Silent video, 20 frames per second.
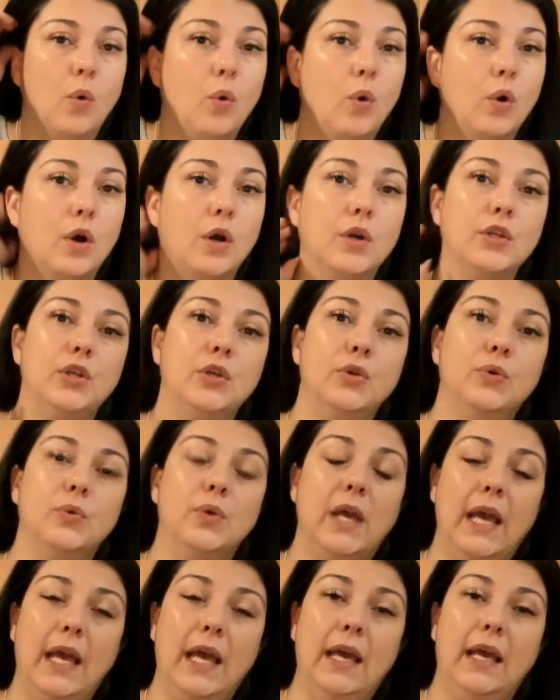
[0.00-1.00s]
or you
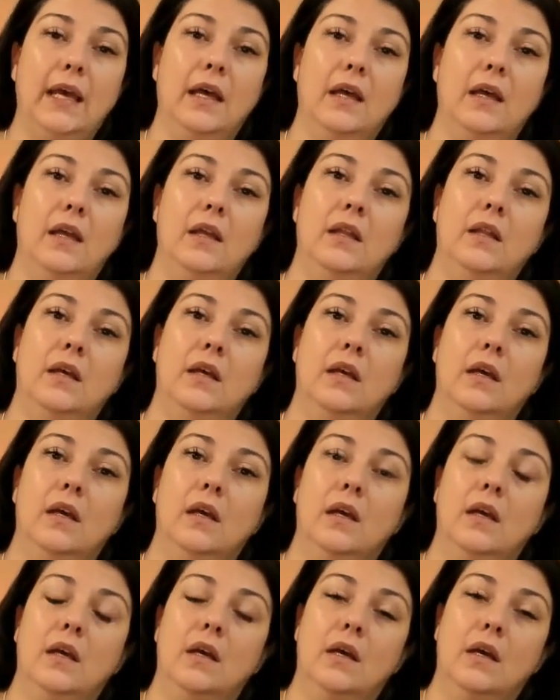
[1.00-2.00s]
can
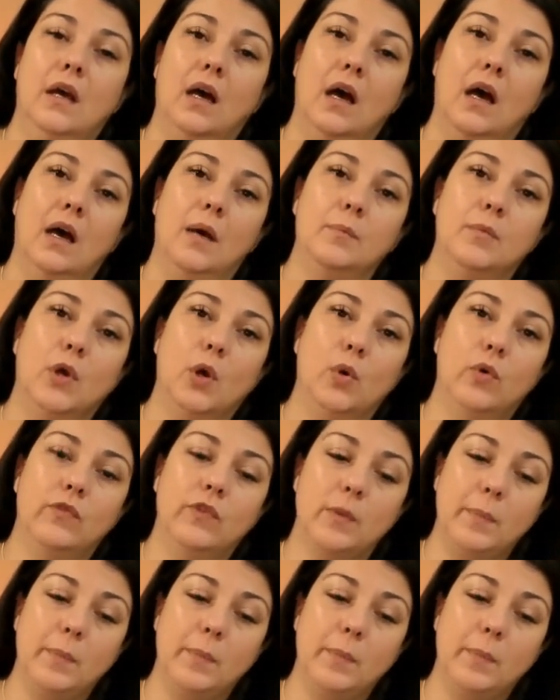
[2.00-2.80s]
go over to